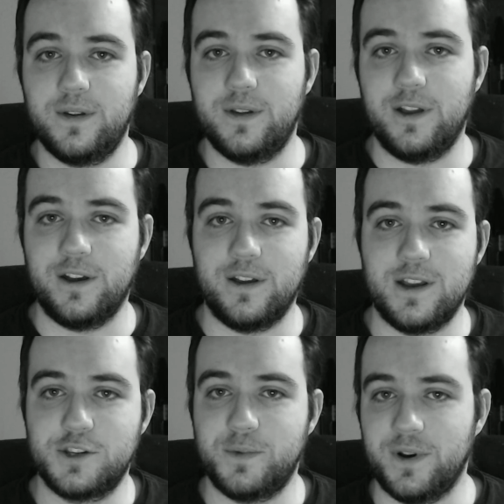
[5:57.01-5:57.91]
uh,
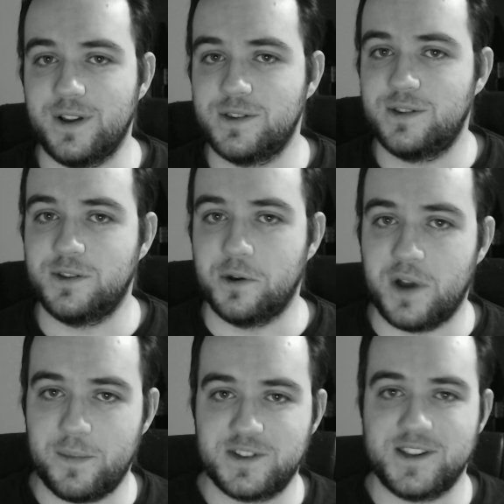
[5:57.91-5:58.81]
experience. So
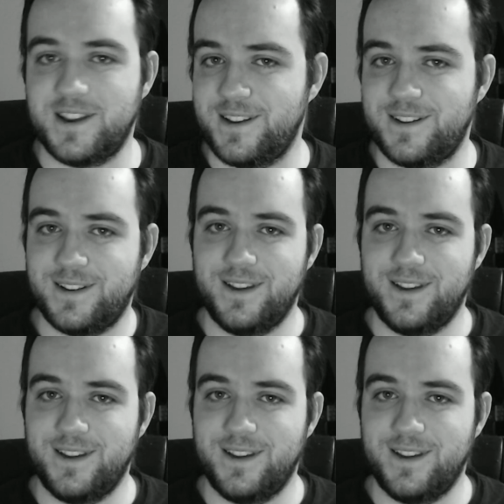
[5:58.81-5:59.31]
I'm excited.